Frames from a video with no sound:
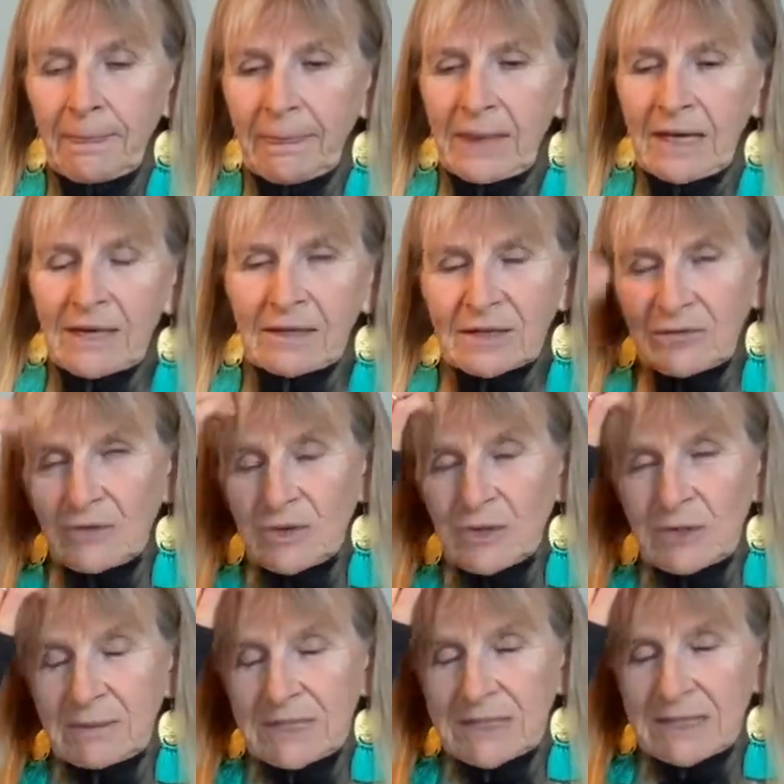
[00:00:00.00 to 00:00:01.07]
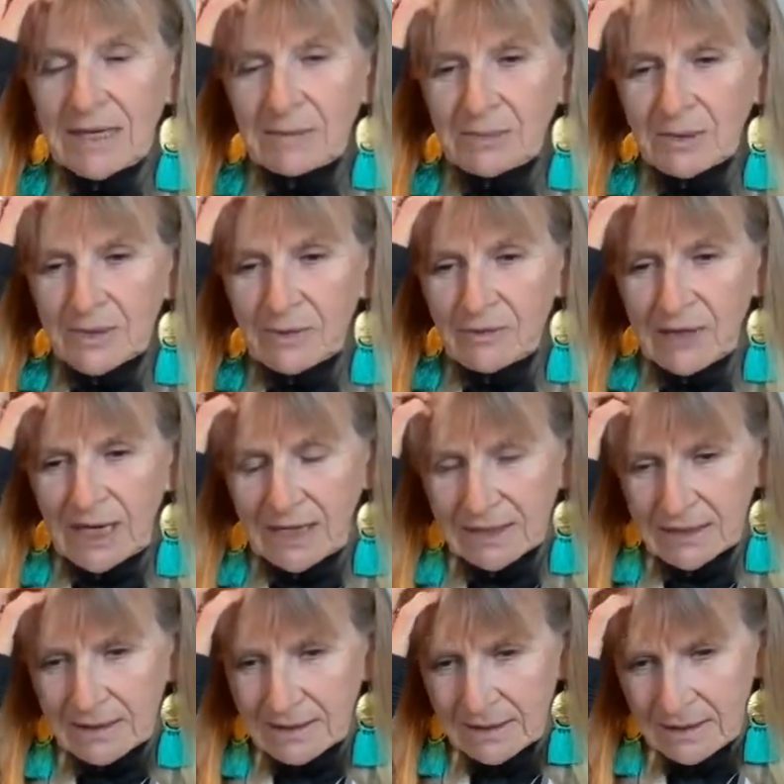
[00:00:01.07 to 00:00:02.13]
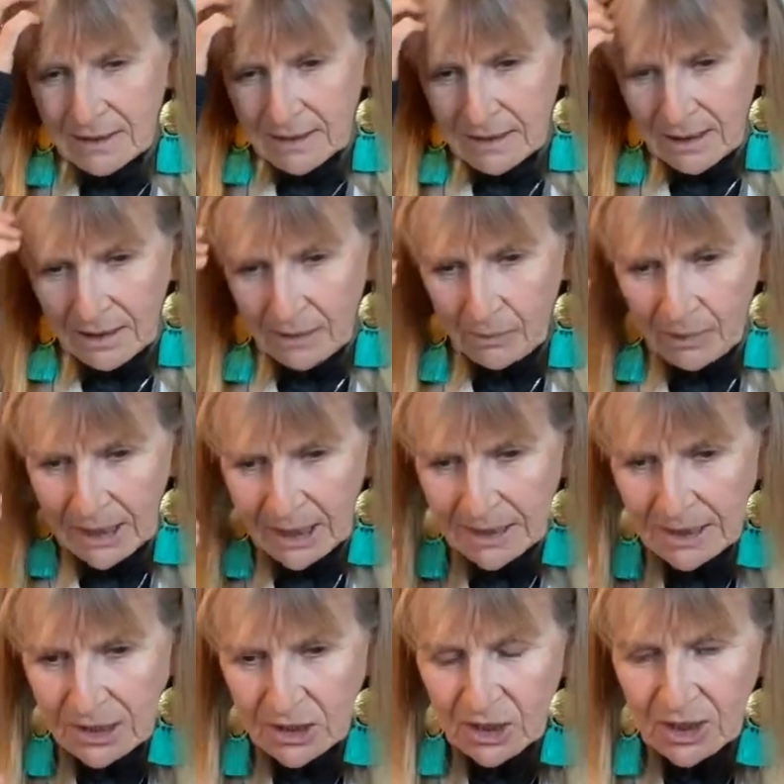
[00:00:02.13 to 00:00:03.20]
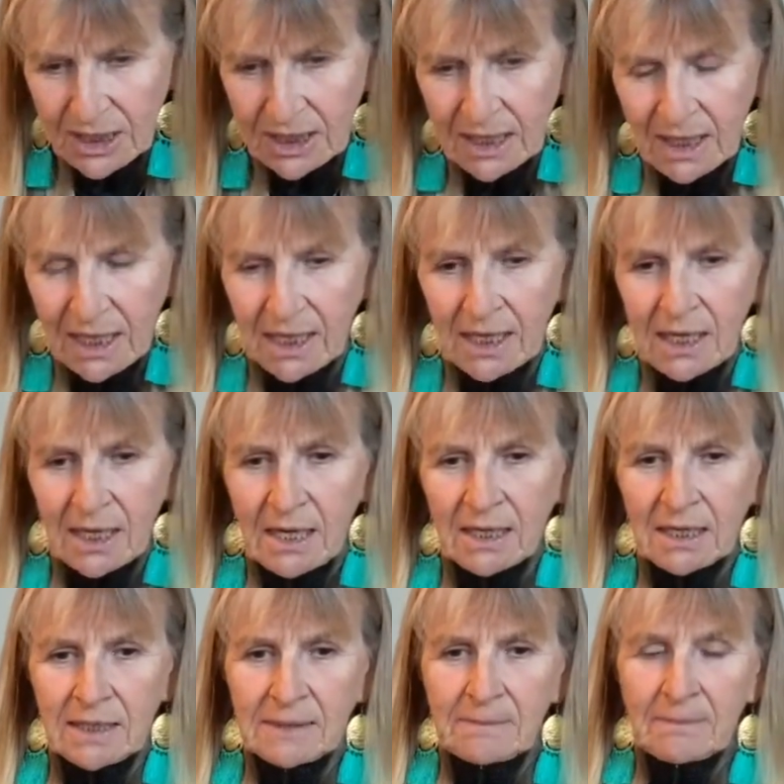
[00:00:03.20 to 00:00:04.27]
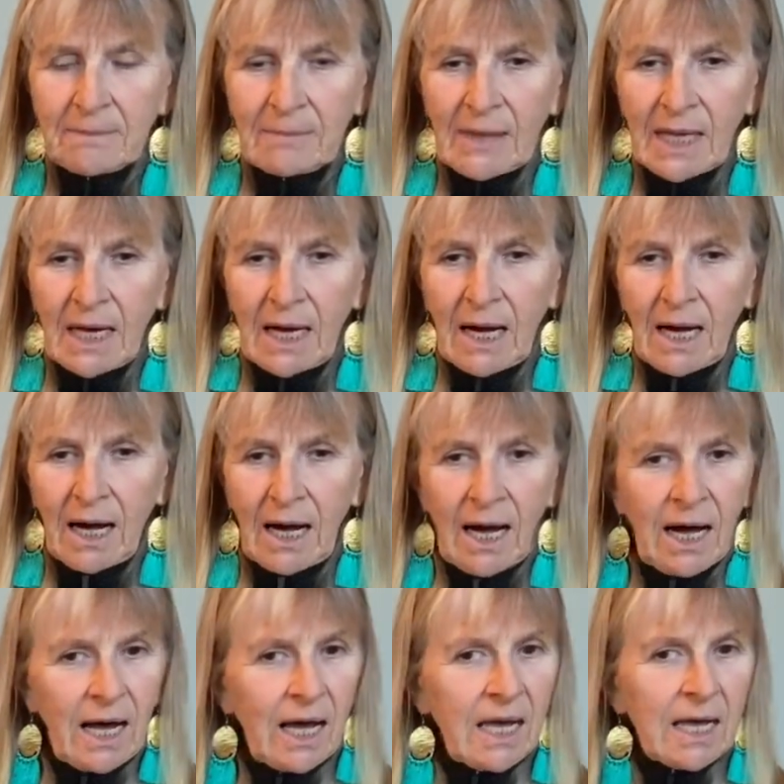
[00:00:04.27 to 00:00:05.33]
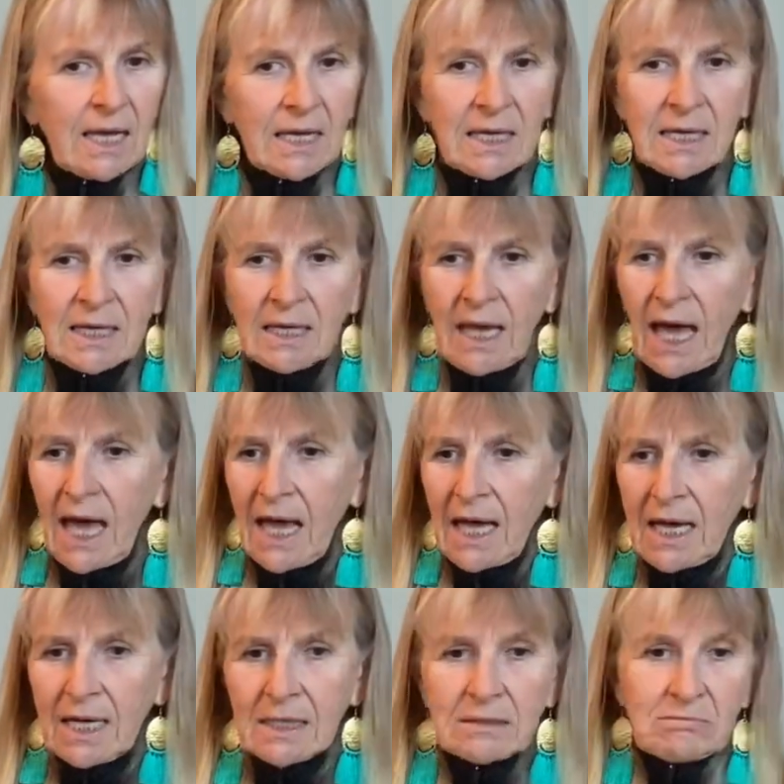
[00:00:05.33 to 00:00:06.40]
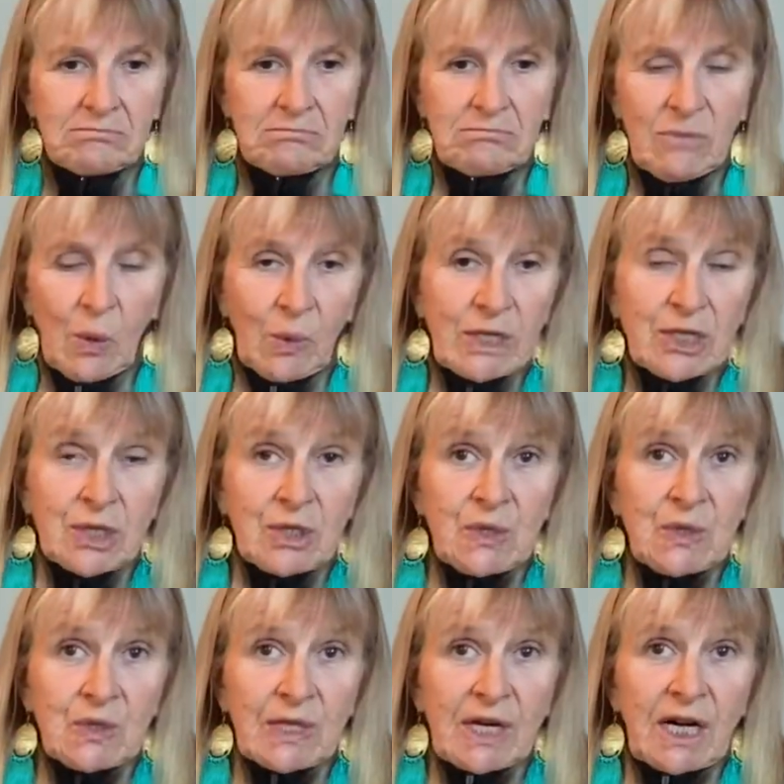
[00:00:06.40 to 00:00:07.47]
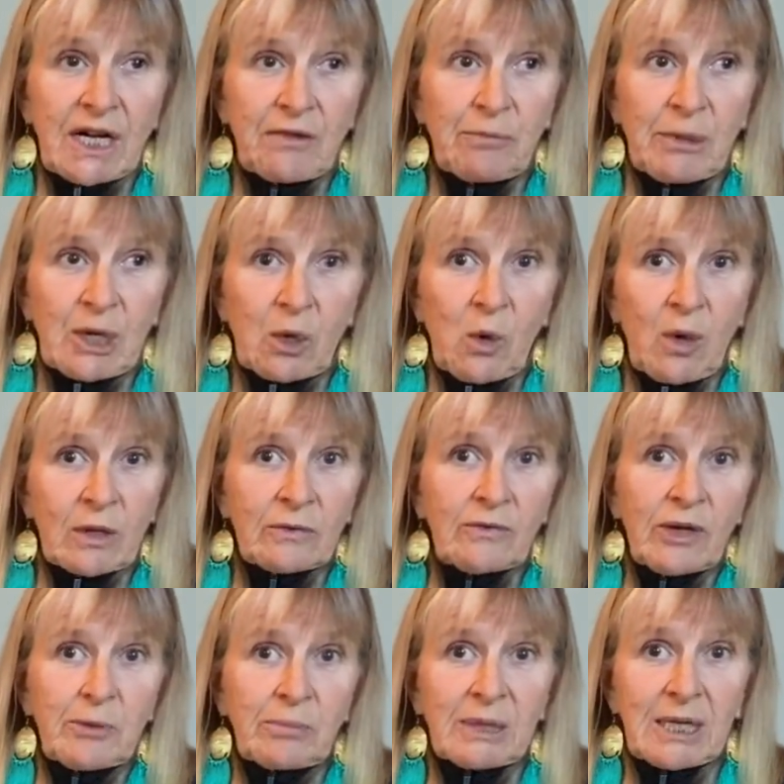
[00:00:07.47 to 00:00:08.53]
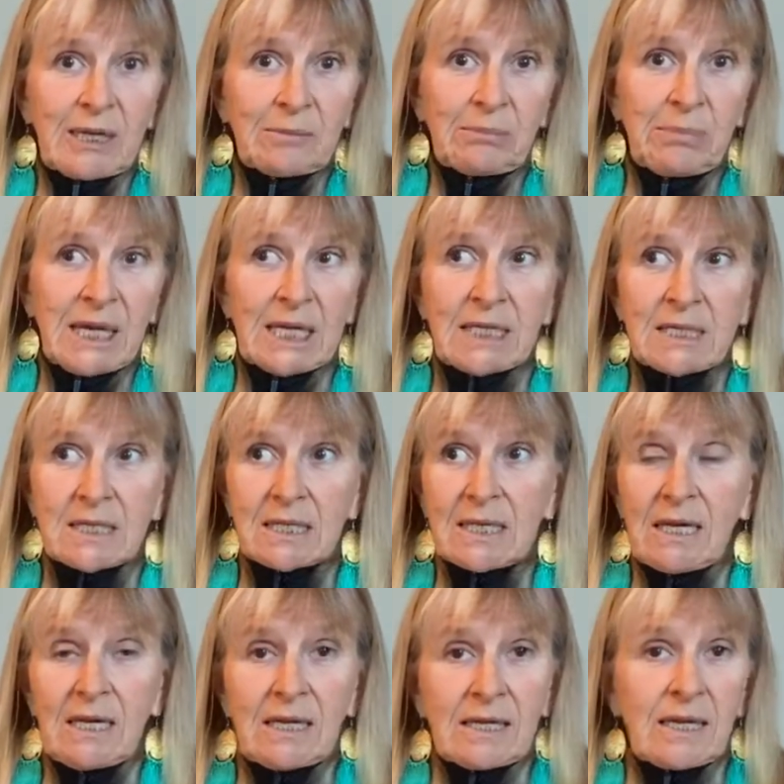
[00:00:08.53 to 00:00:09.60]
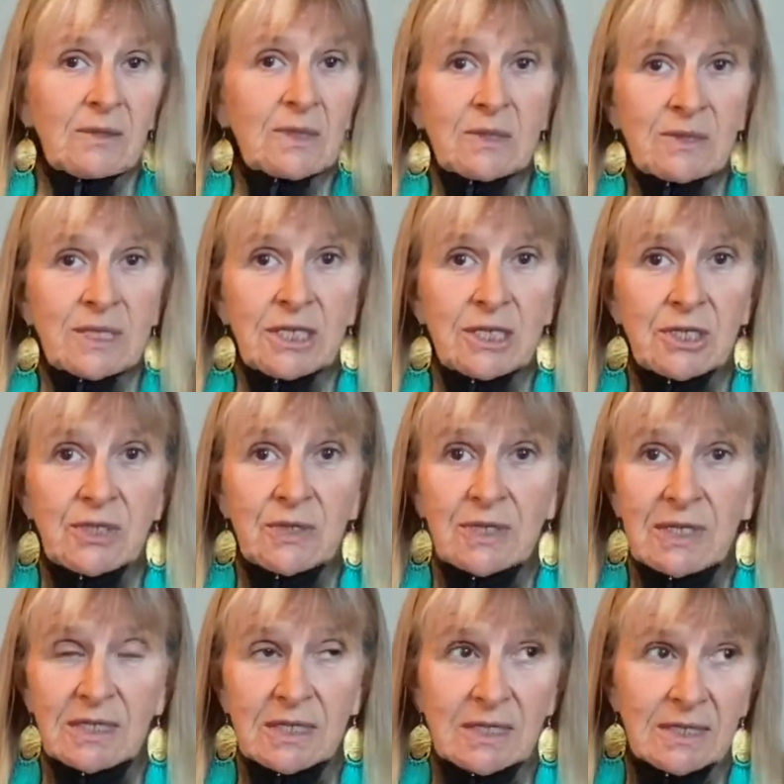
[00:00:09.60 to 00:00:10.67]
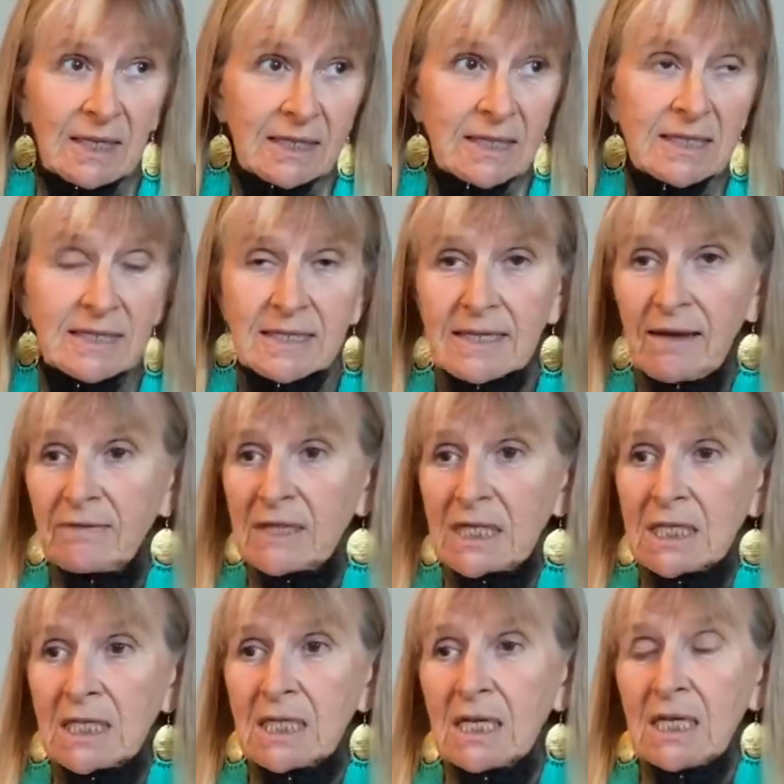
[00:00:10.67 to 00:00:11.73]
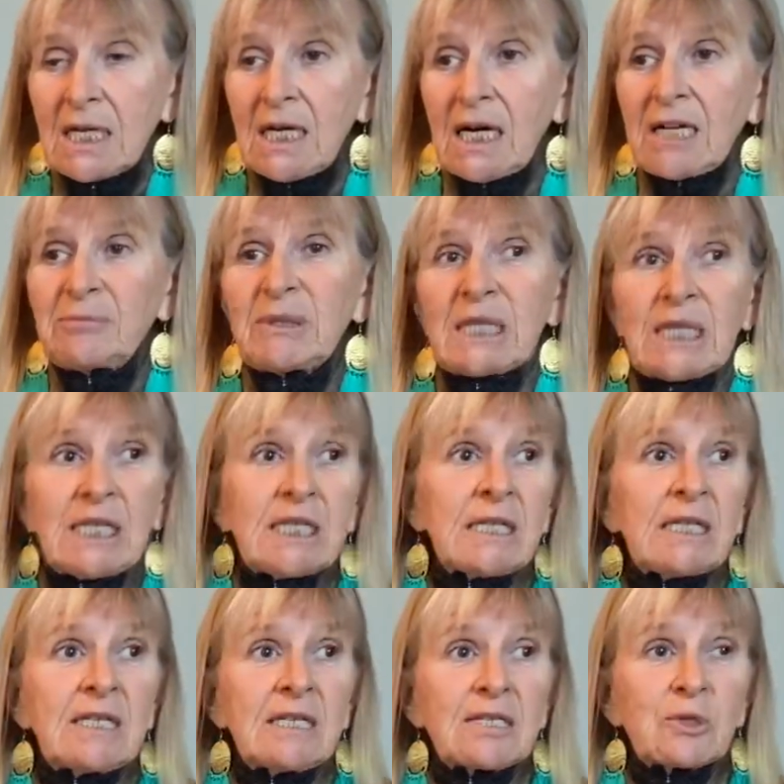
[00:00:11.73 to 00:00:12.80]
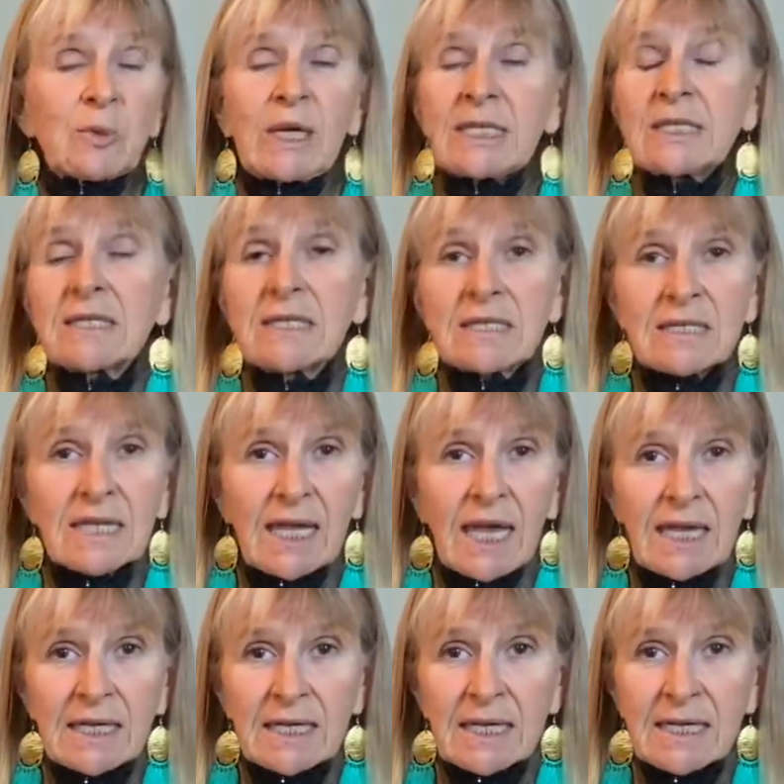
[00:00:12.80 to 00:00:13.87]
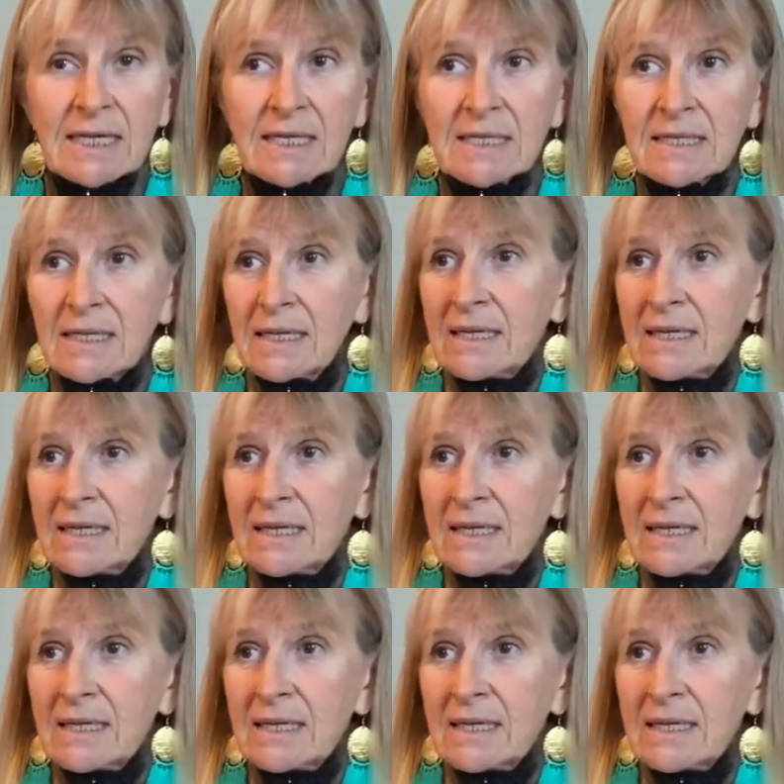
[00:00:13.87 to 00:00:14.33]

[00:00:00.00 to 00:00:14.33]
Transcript: And I'll give you some examples of that. When I started Ion, I had no issues. I've been a qualified plant-based counselor and teacher since '97. I've been eating this way since the 80s.